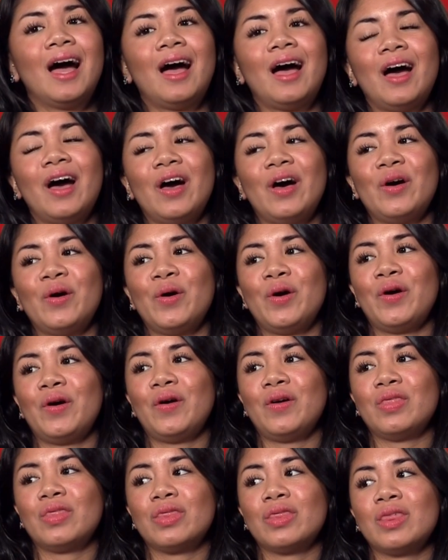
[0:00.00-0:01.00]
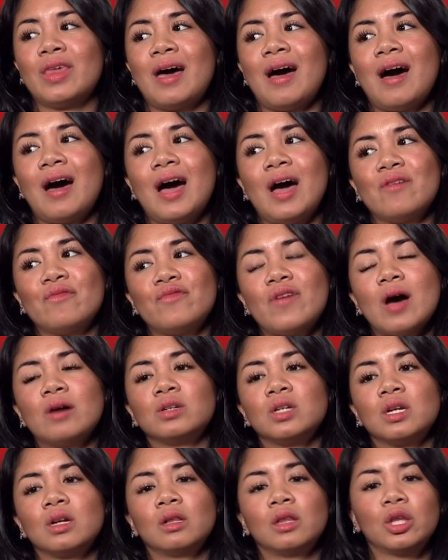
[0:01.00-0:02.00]
I
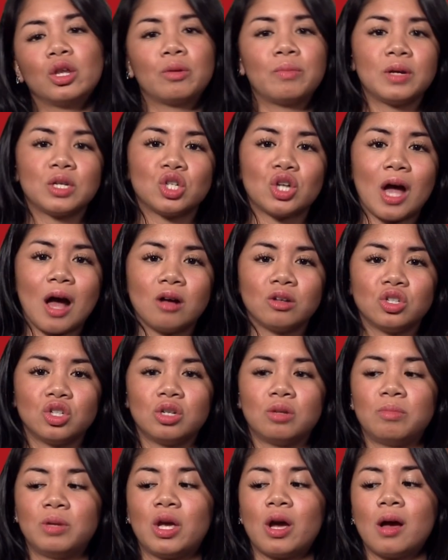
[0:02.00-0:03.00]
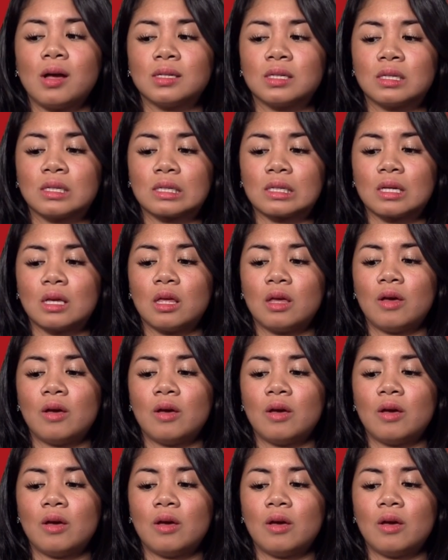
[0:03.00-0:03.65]
found it a little bit challenging because